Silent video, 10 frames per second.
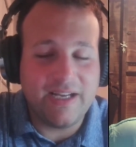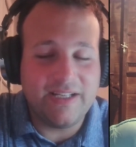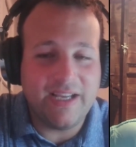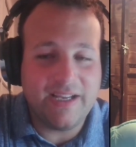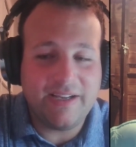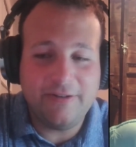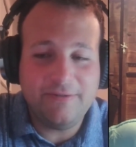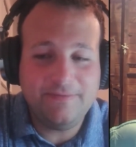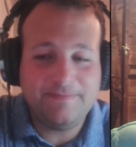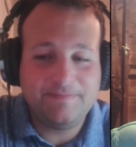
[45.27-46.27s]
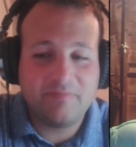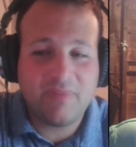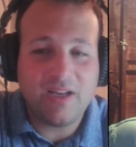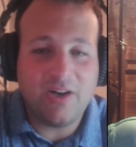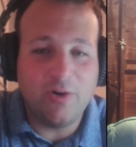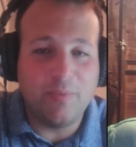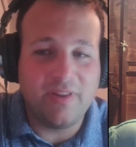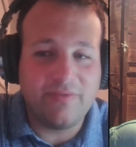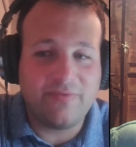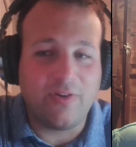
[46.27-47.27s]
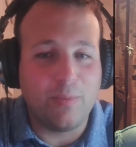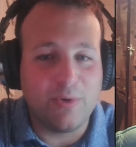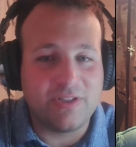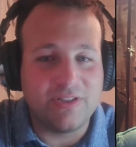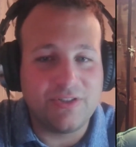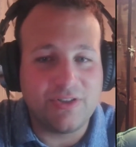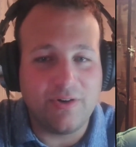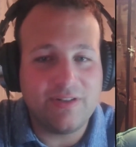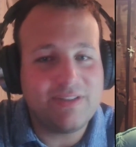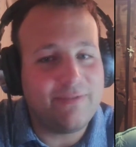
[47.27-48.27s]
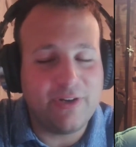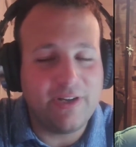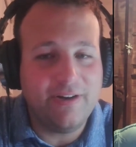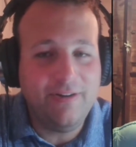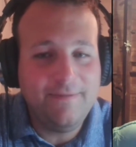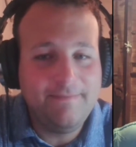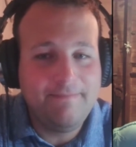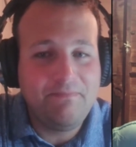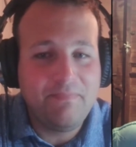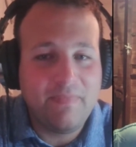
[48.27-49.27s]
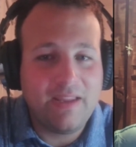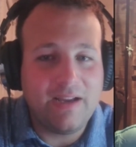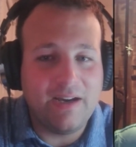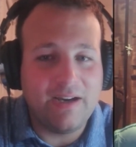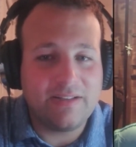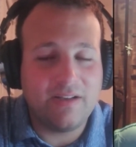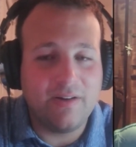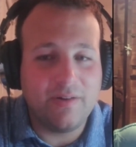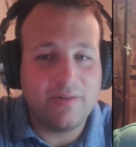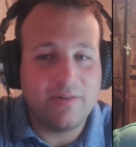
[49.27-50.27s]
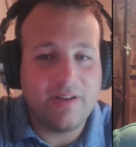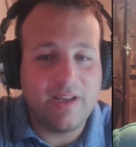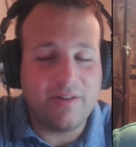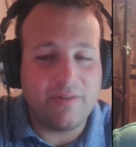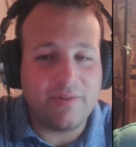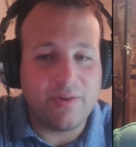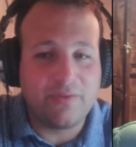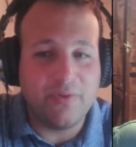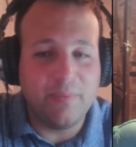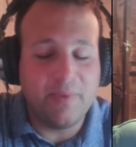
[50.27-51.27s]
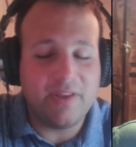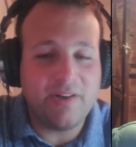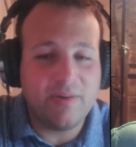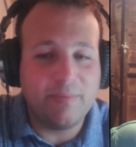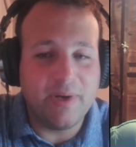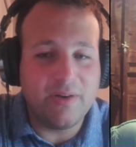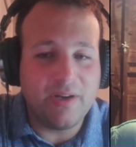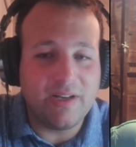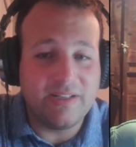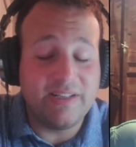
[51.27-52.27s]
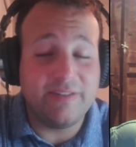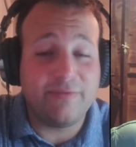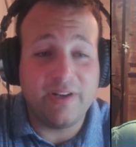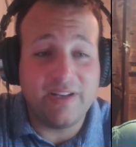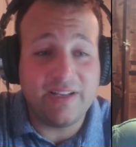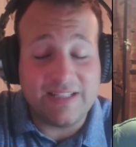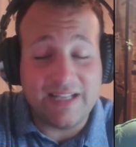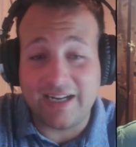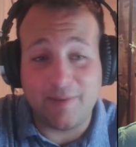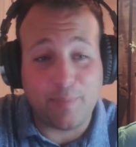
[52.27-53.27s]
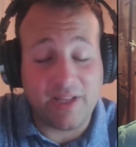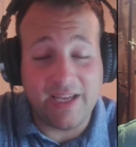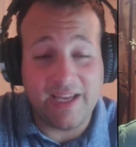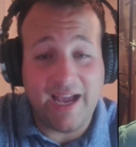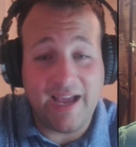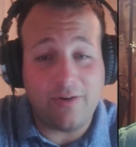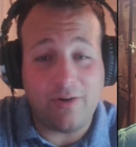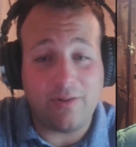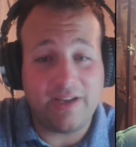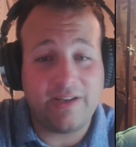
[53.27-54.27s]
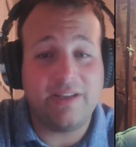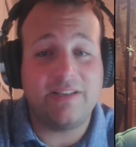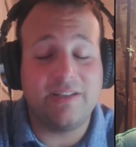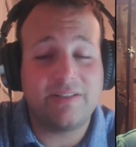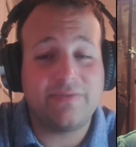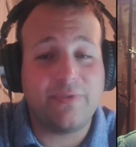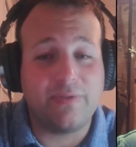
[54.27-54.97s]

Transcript: Diego, home of the Farmers Insurance every year. Uh, so yep. it'll look familiar but different. It's not going to play at all like it does for